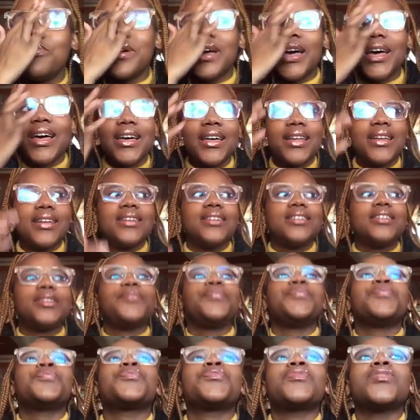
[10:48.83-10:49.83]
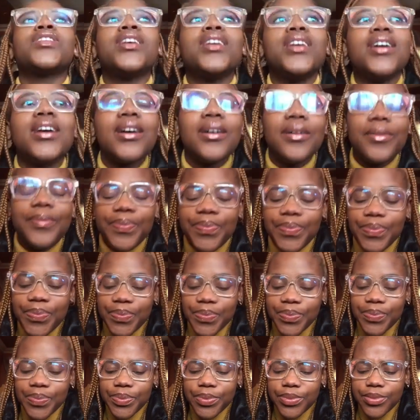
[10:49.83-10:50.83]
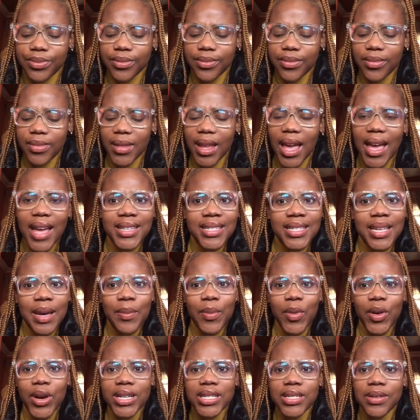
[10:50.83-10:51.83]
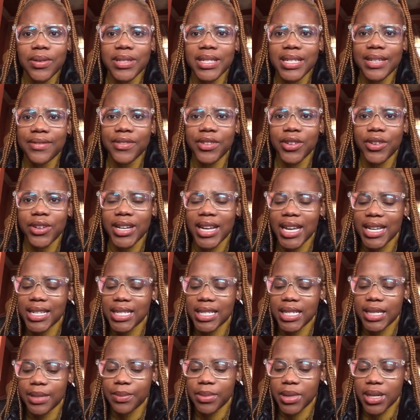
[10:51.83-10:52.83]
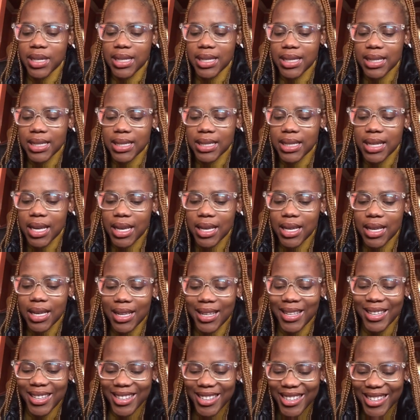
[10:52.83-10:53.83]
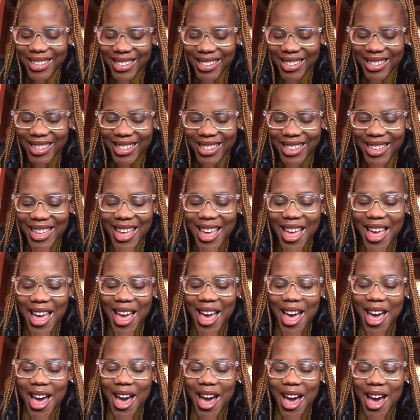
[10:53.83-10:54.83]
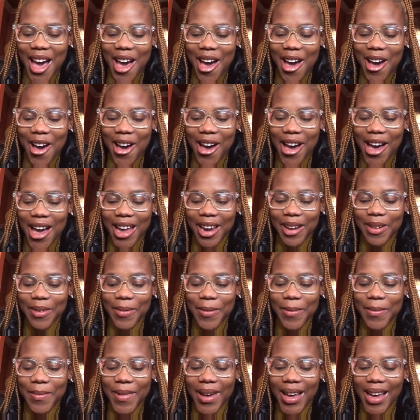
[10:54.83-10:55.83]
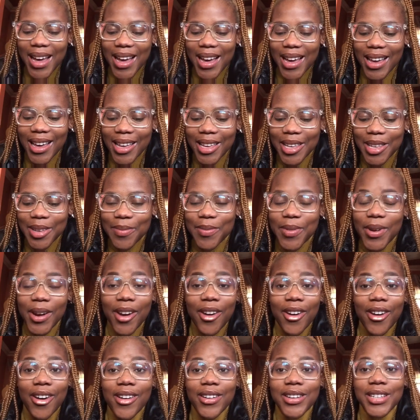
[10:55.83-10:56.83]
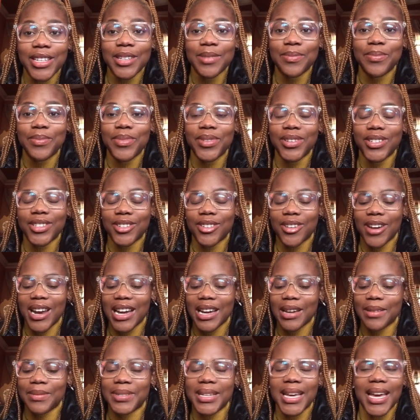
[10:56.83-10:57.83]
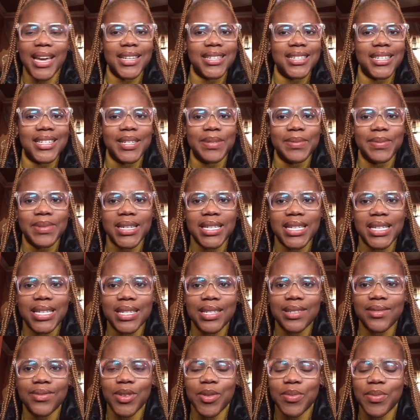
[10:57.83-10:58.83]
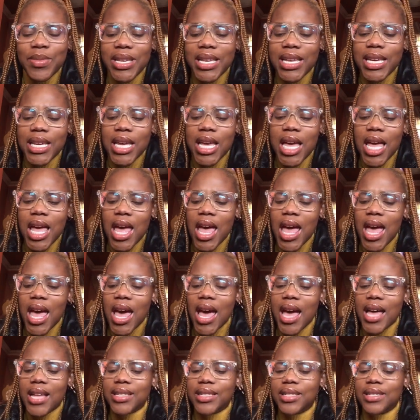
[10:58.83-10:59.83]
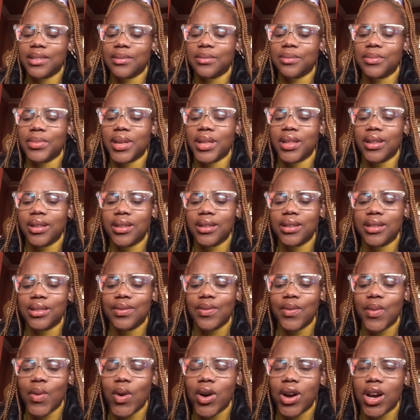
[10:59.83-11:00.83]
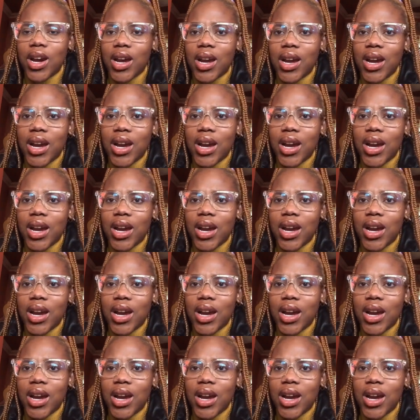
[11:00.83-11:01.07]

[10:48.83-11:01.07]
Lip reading: bad. Um, at some point, I was even on antidepressants. Hey, I remember he prescribed antidepressants for me, and some pills for